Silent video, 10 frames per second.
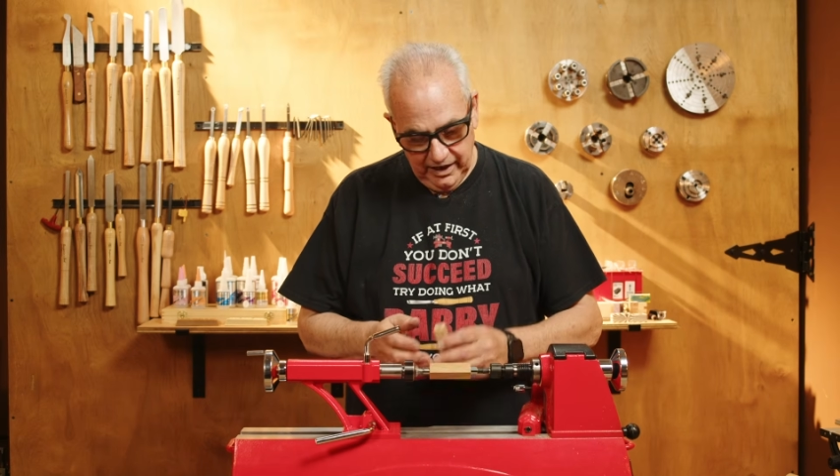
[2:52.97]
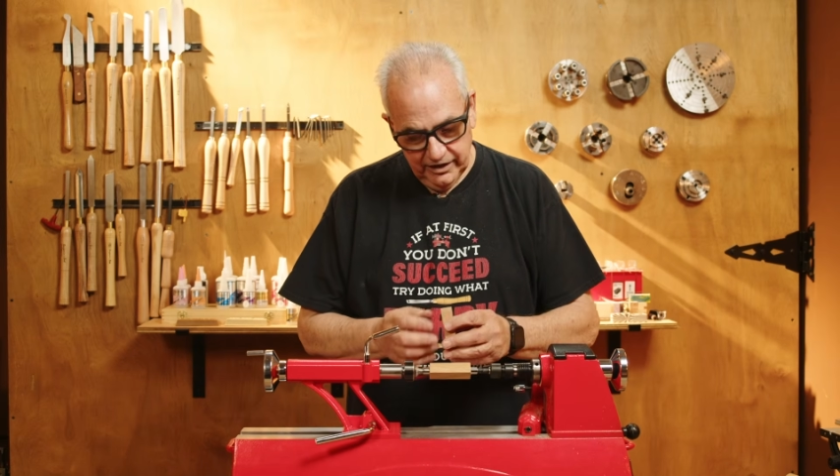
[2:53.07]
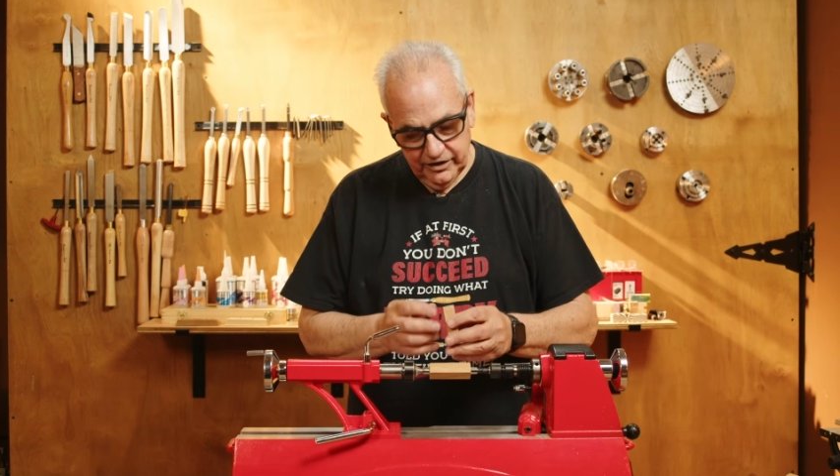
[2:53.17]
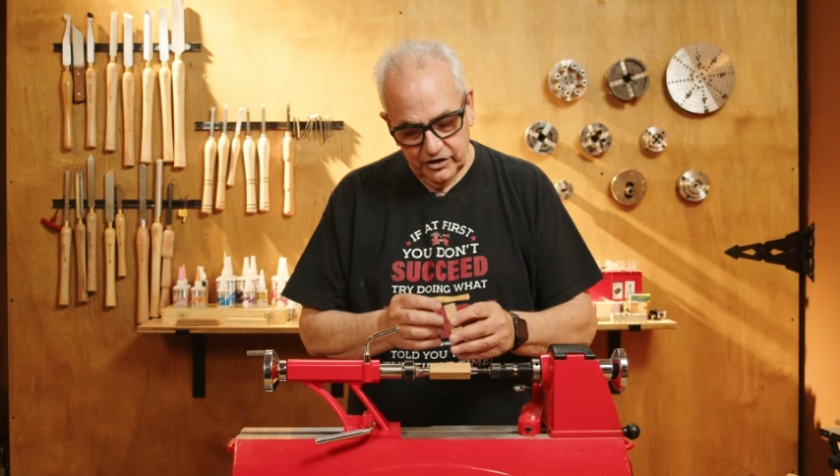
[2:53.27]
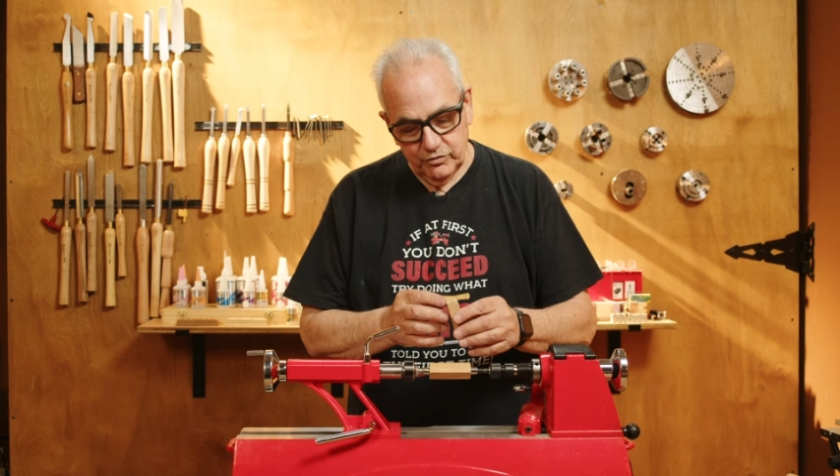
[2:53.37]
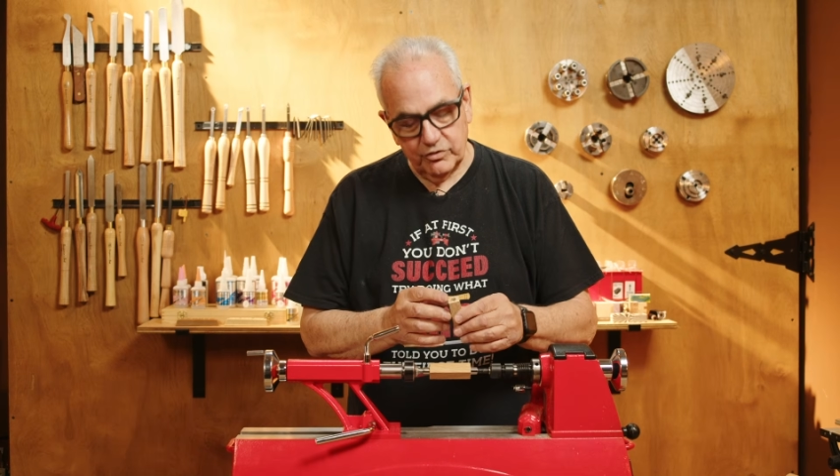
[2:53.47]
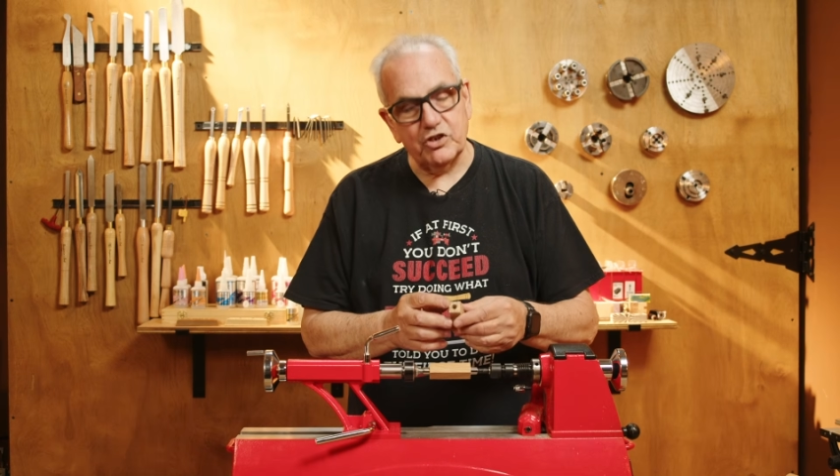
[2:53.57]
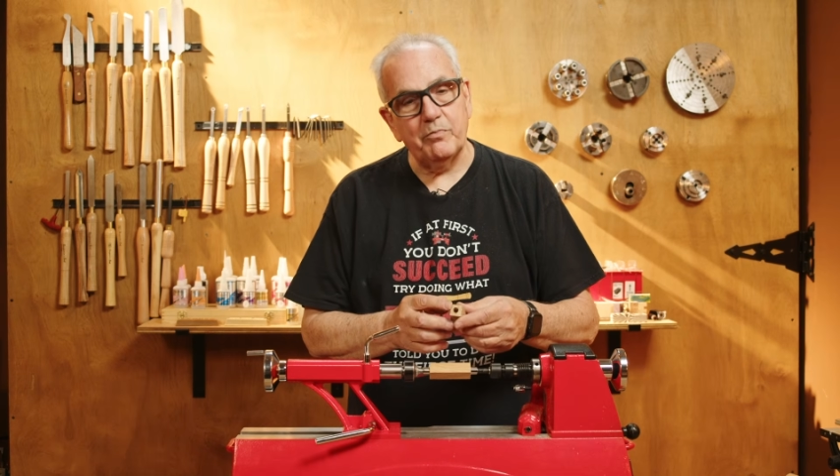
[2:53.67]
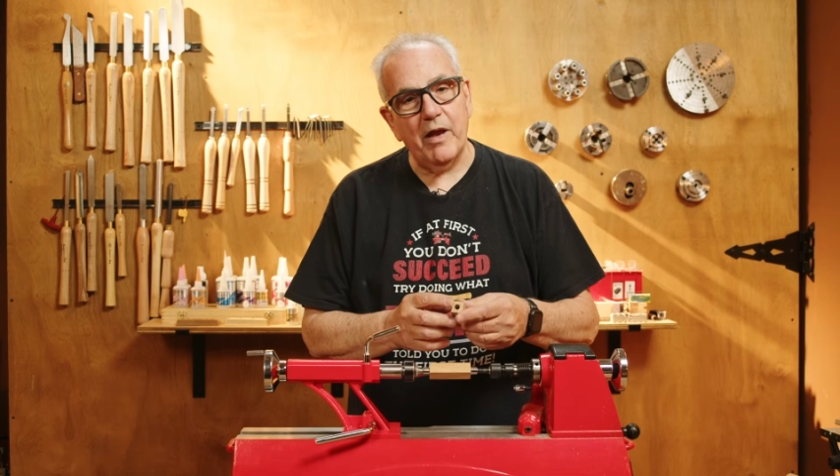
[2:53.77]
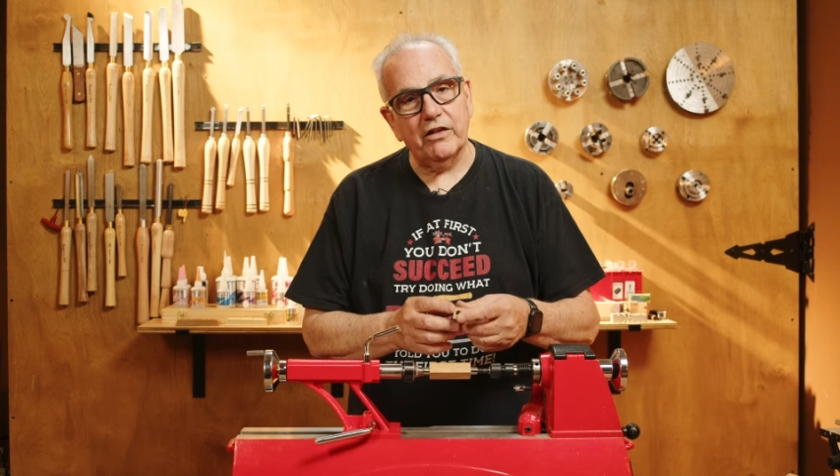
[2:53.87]
Did you
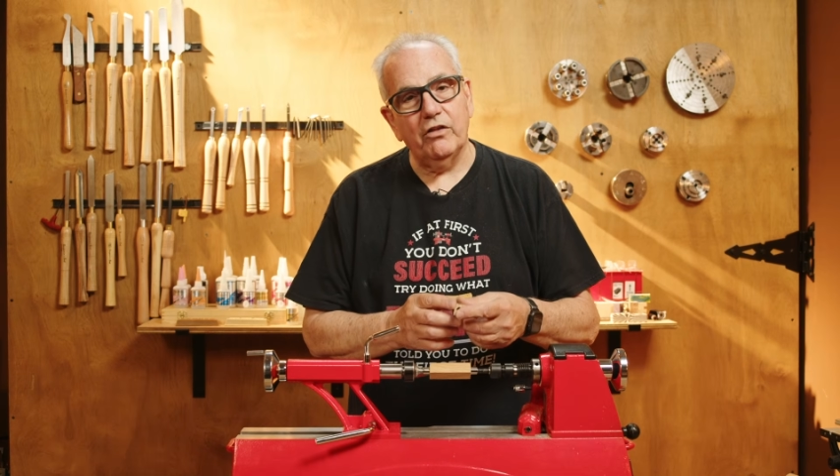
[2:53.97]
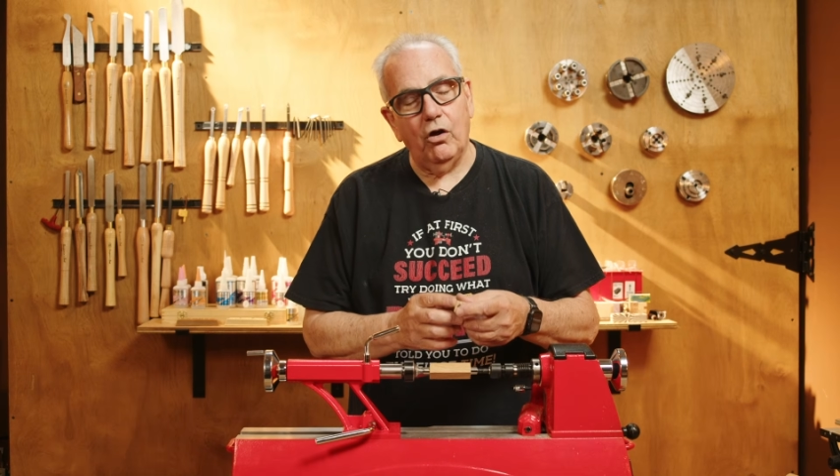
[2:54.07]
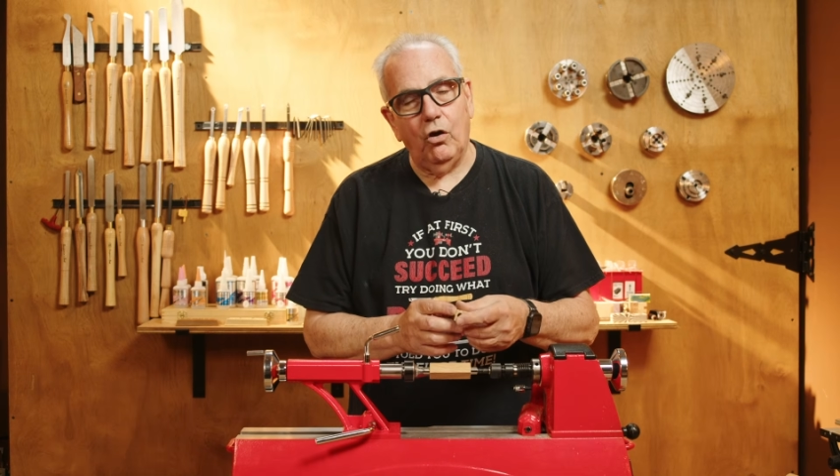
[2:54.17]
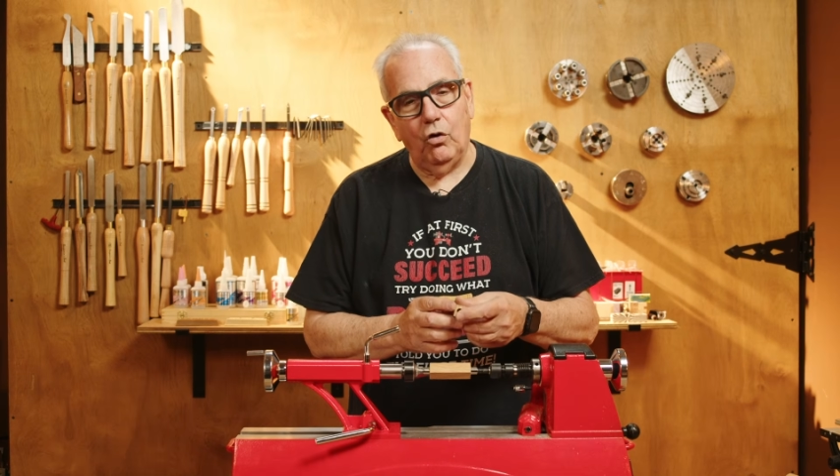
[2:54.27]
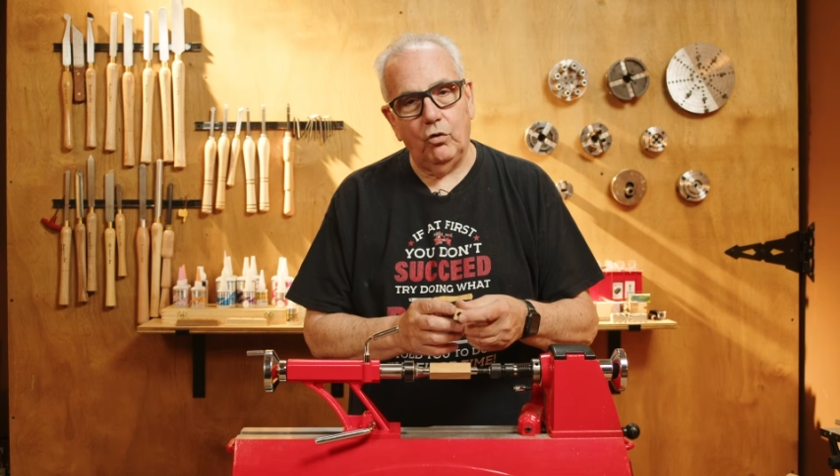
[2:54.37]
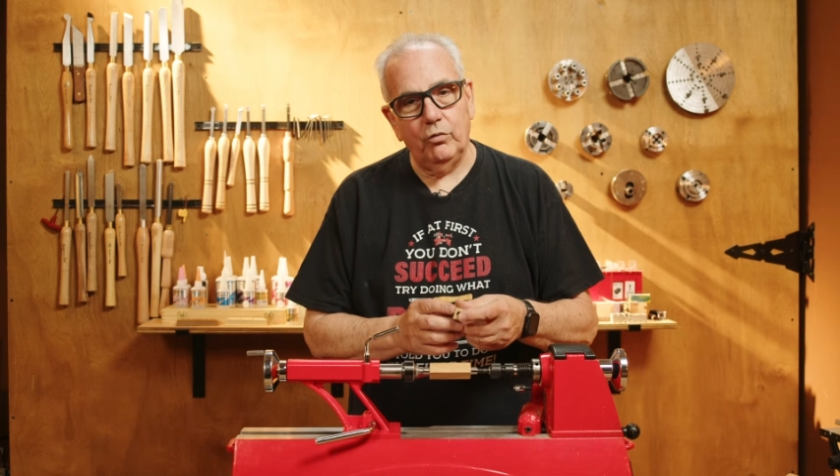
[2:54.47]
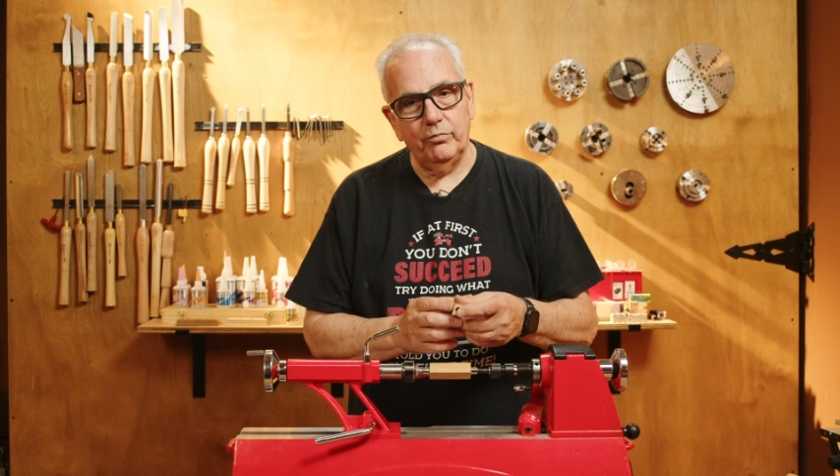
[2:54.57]
inspect the hole